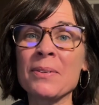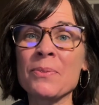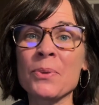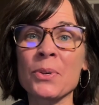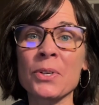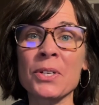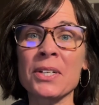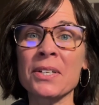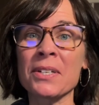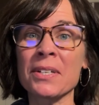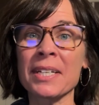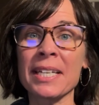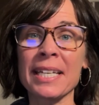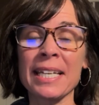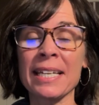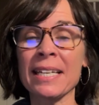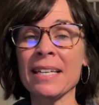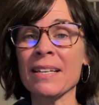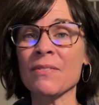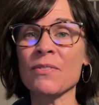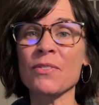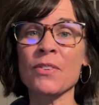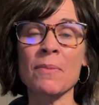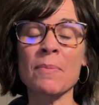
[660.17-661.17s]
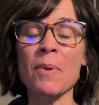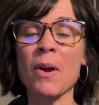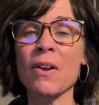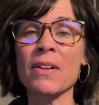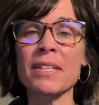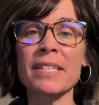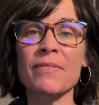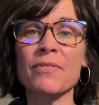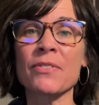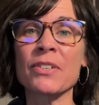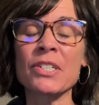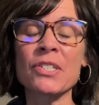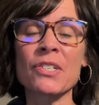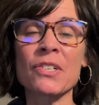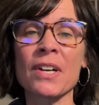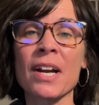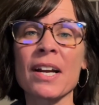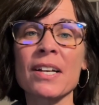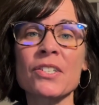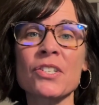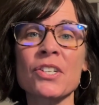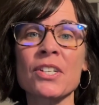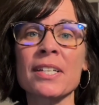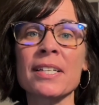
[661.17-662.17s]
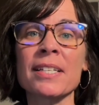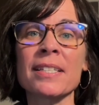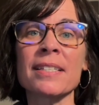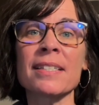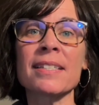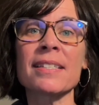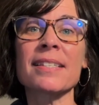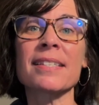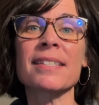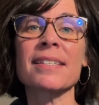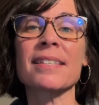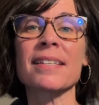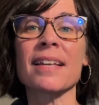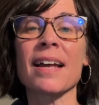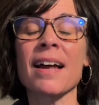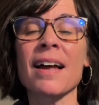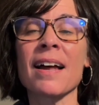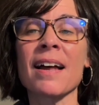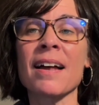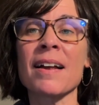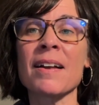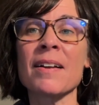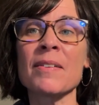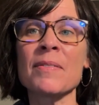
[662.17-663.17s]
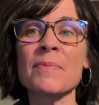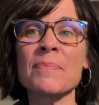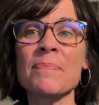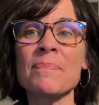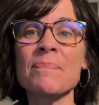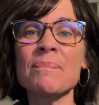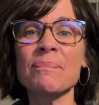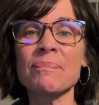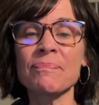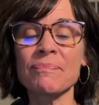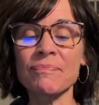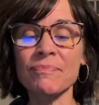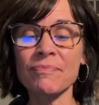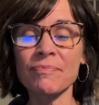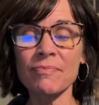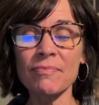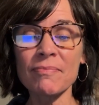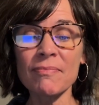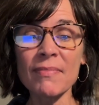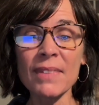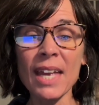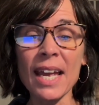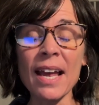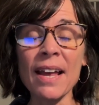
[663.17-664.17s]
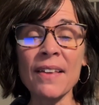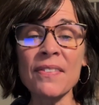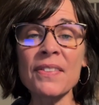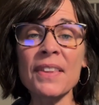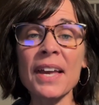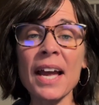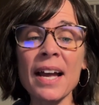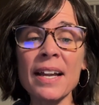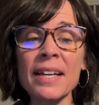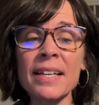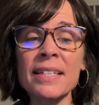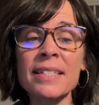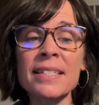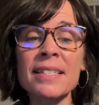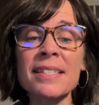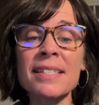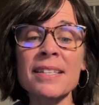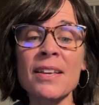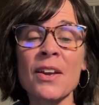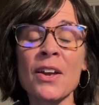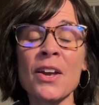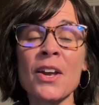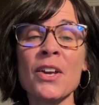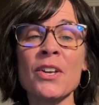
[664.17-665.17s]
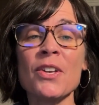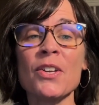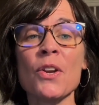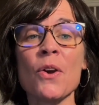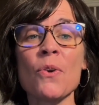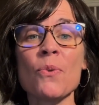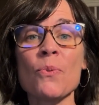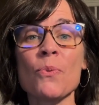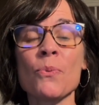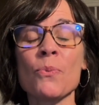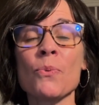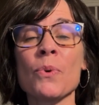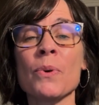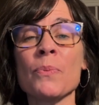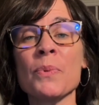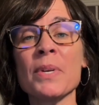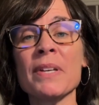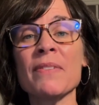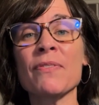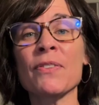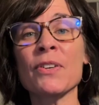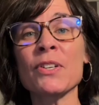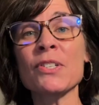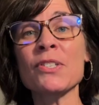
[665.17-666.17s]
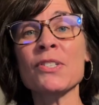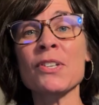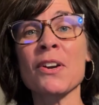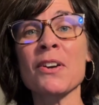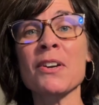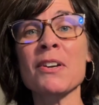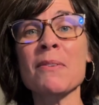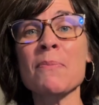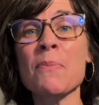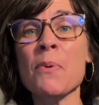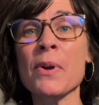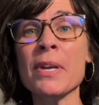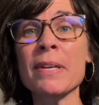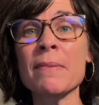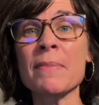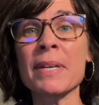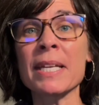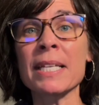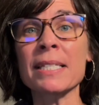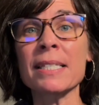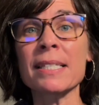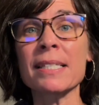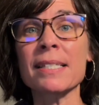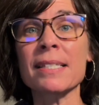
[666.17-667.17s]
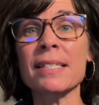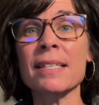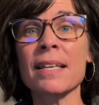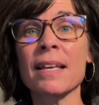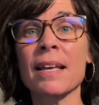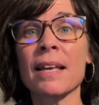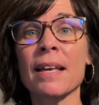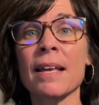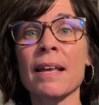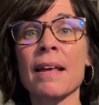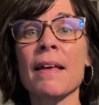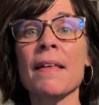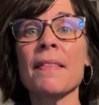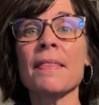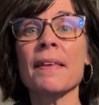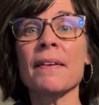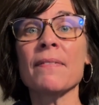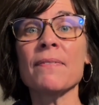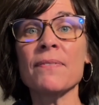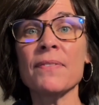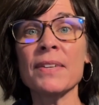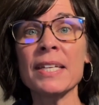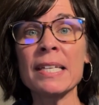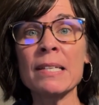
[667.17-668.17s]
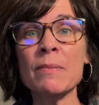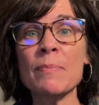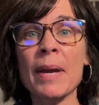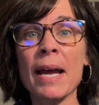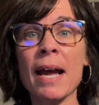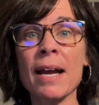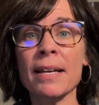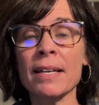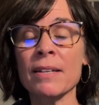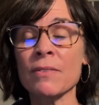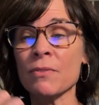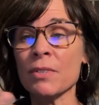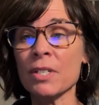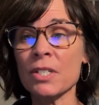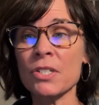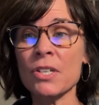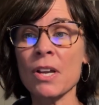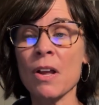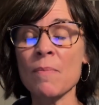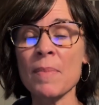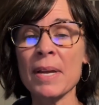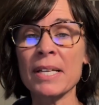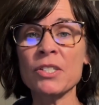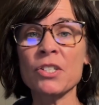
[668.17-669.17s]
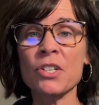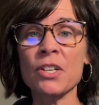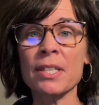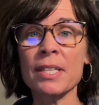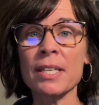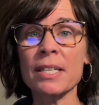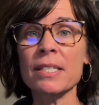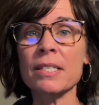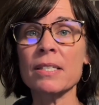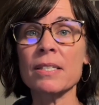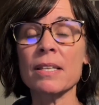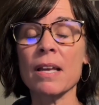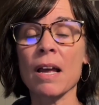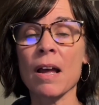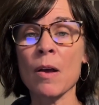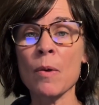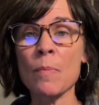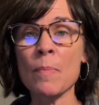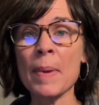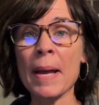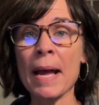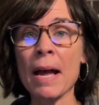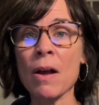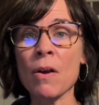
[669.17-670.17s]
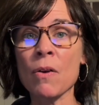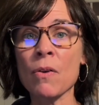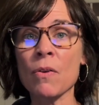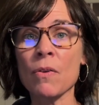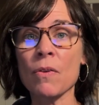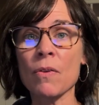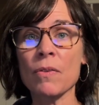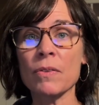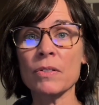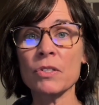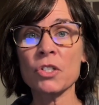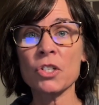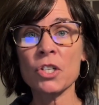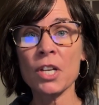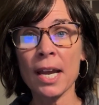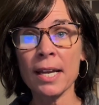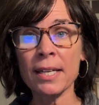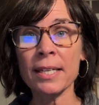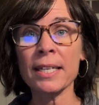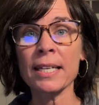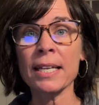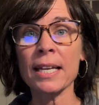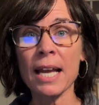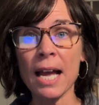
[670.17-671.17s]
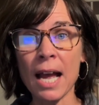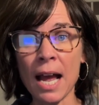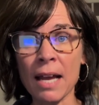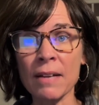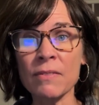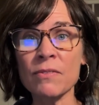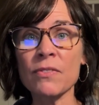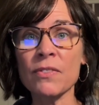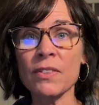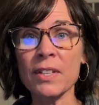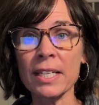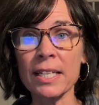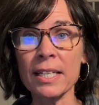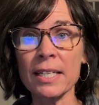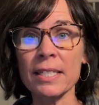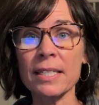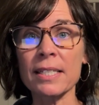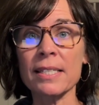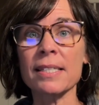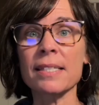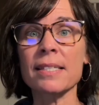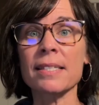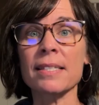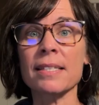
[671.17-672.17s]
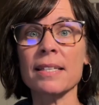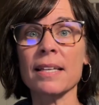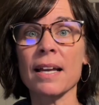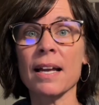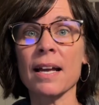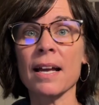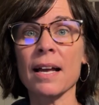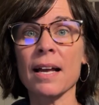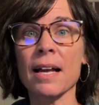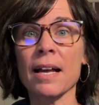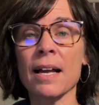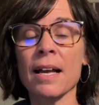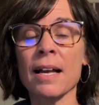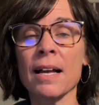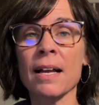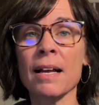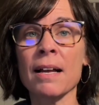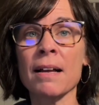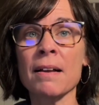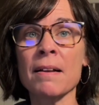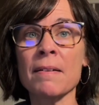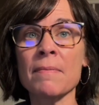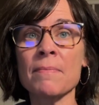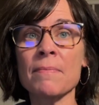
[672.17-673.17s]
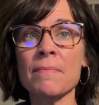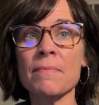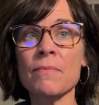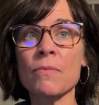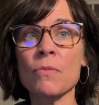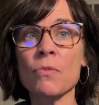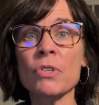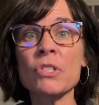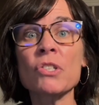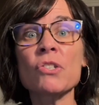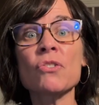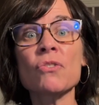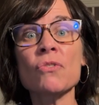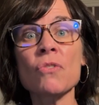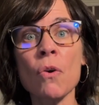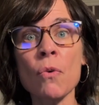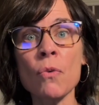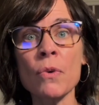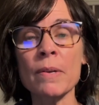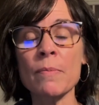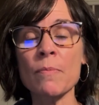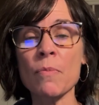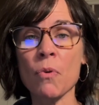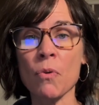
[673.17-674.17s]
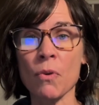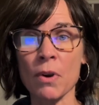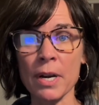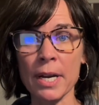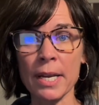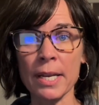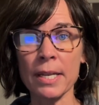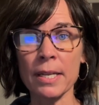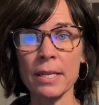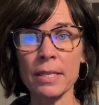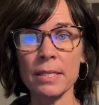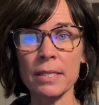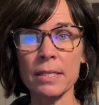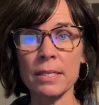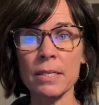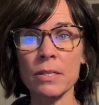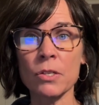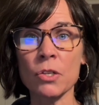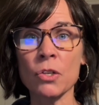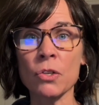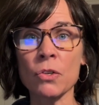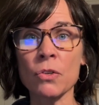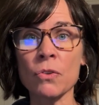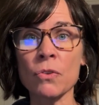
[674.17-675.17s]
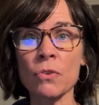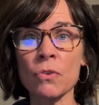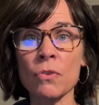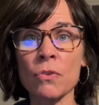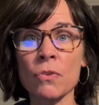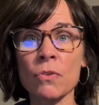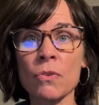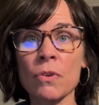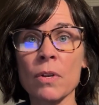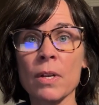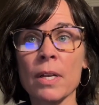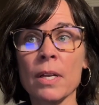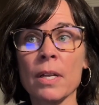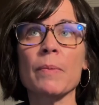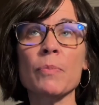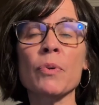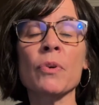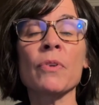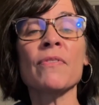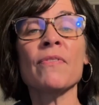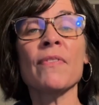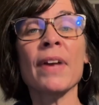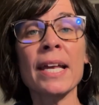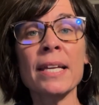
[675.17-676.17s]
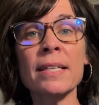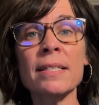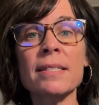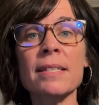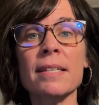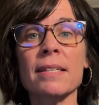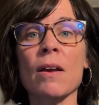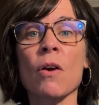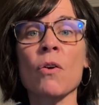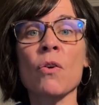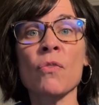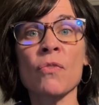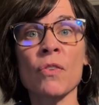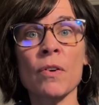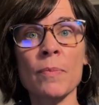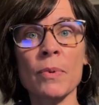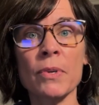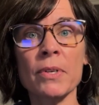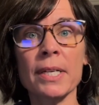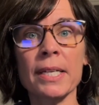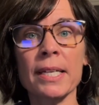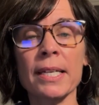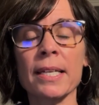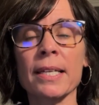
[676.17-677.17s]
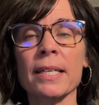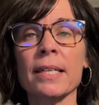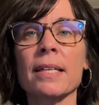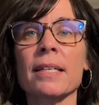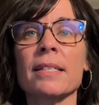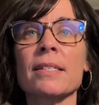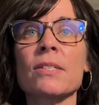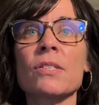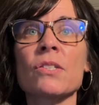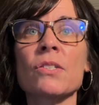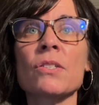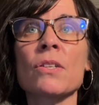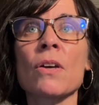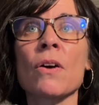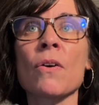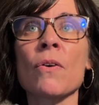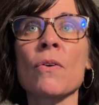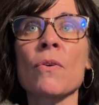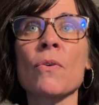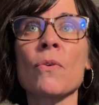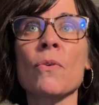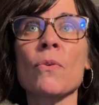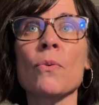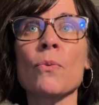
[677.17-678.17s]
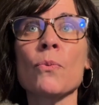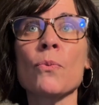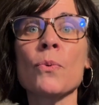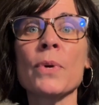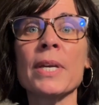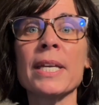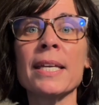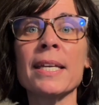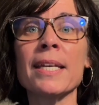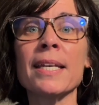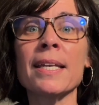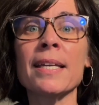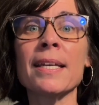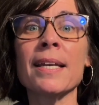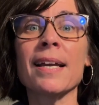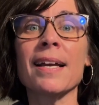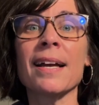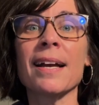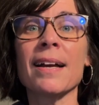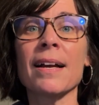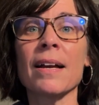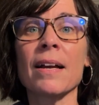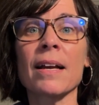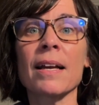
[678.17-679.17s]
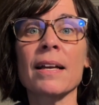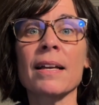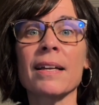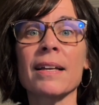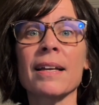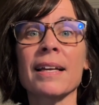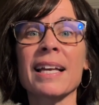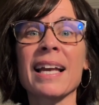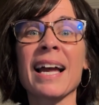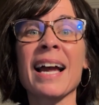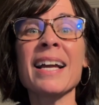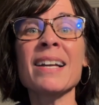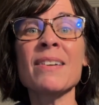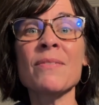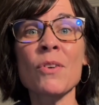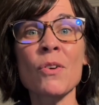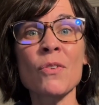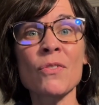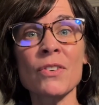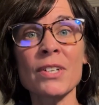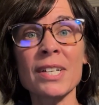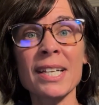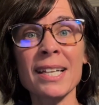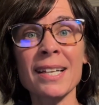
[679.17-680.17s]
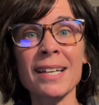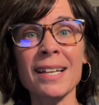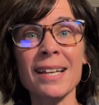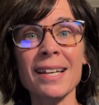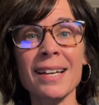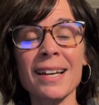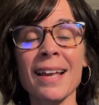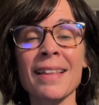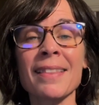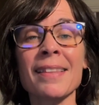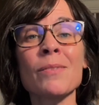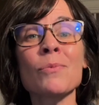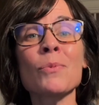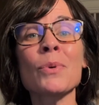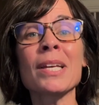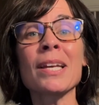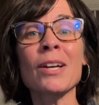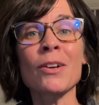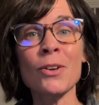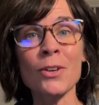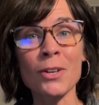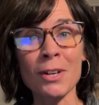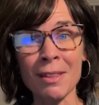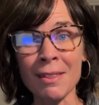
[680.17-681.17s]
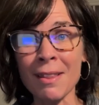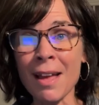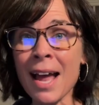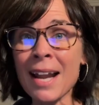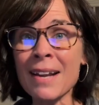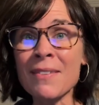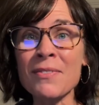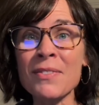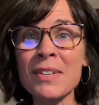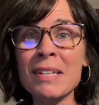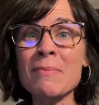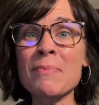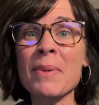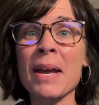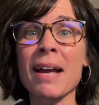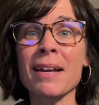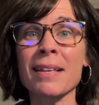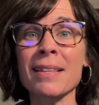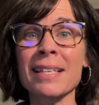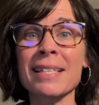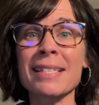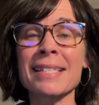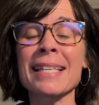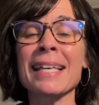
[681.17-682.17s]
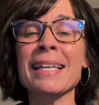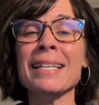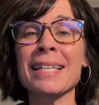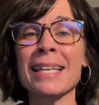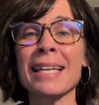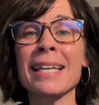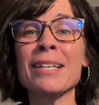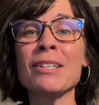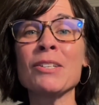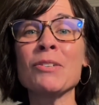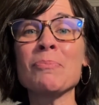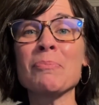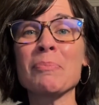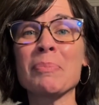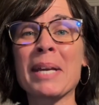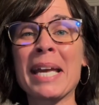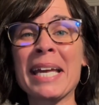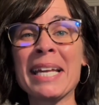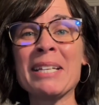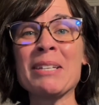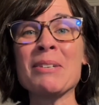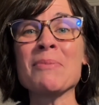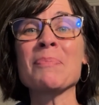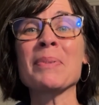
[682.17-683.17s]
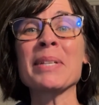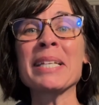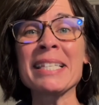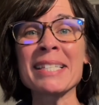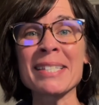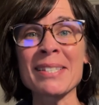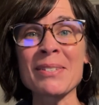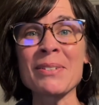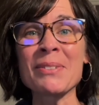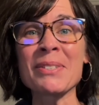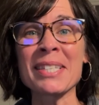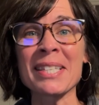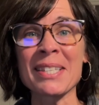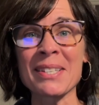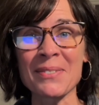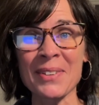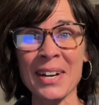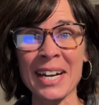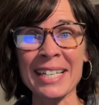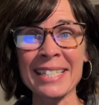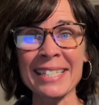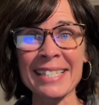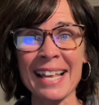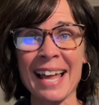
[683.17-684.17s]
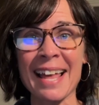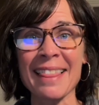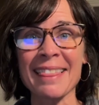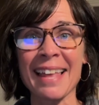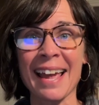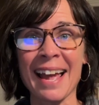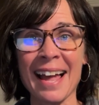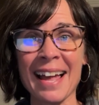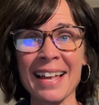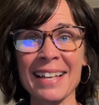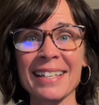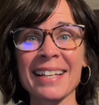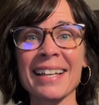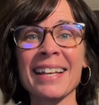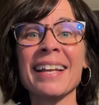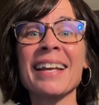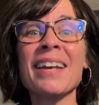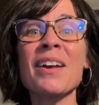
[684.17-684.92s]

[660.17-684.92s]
were getting from all different directions. And that is, when we first started appointments, the feedback, and Rochelle mentioned this about checking conflicts, was so important to prevent overbooking. So we kind of overdid it. And then we heard a lot of feedback that said, can you please loosen the reins on that?